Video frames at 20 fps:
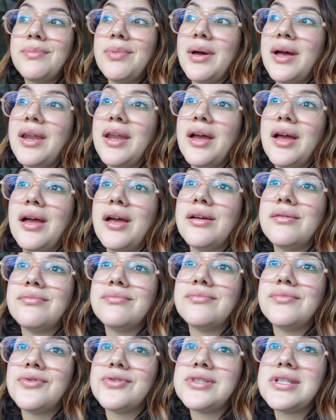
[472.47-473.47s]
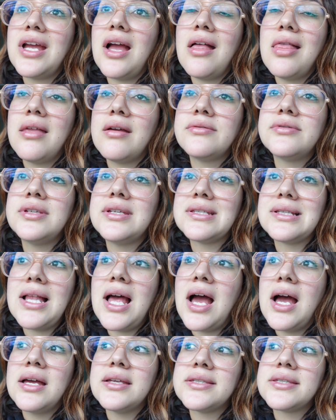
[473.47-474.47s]
But we'll see how long this
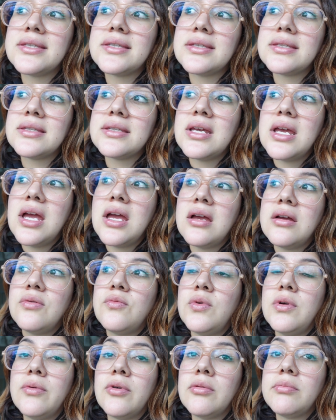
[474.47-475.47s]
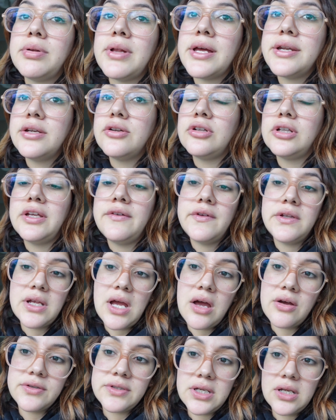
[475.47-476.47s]
lasts. We weren't planning on leaving the
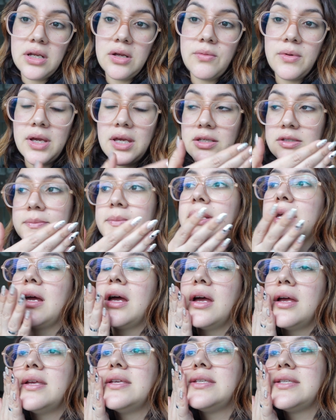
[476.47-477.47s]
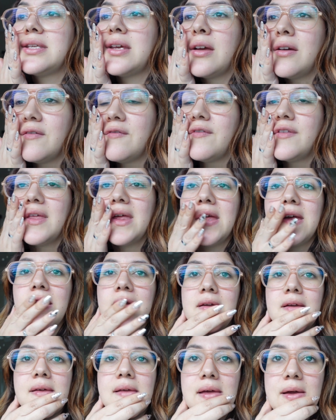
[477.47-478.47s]
house anyways because of
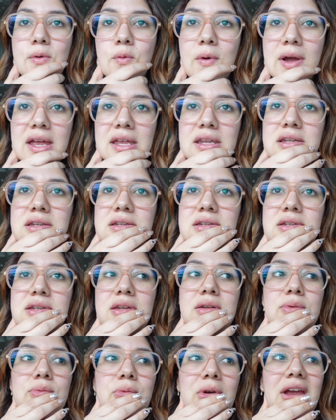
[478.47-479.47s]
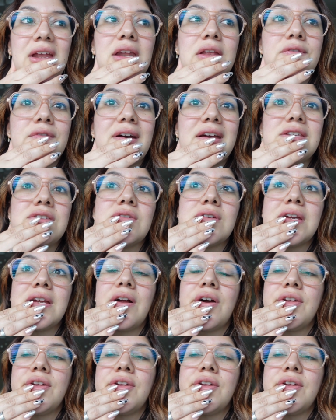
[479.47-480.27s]
the wind and rain advisory.